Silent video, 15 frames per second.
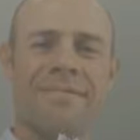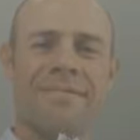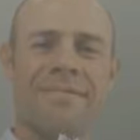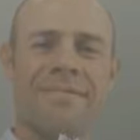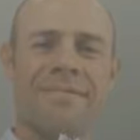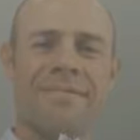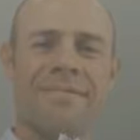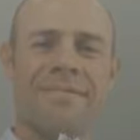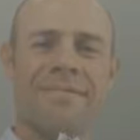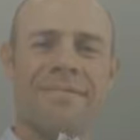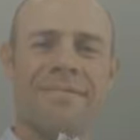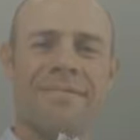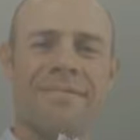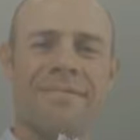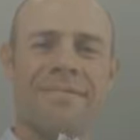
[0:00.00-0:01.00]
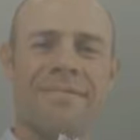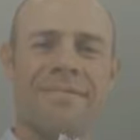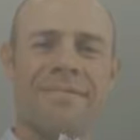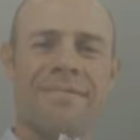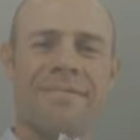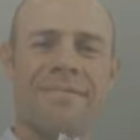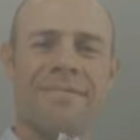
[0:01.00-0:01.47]

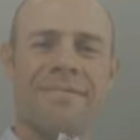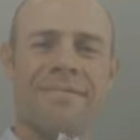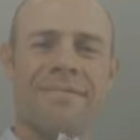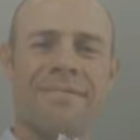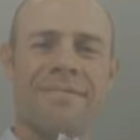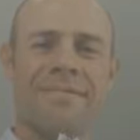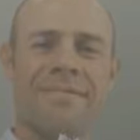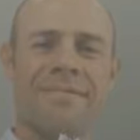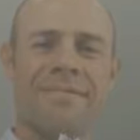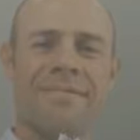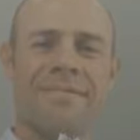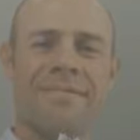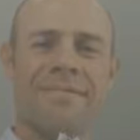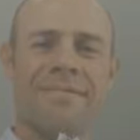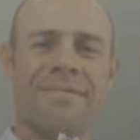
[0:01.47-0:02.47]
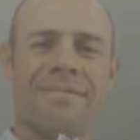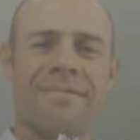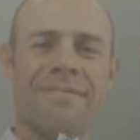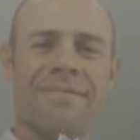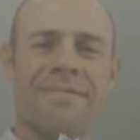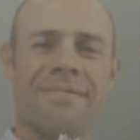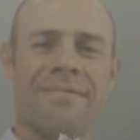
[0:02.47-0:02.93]

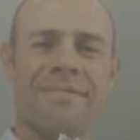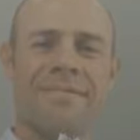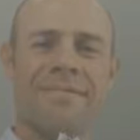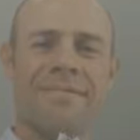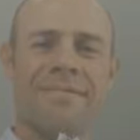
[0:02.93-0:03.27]
This is a still picture; no speech is visible.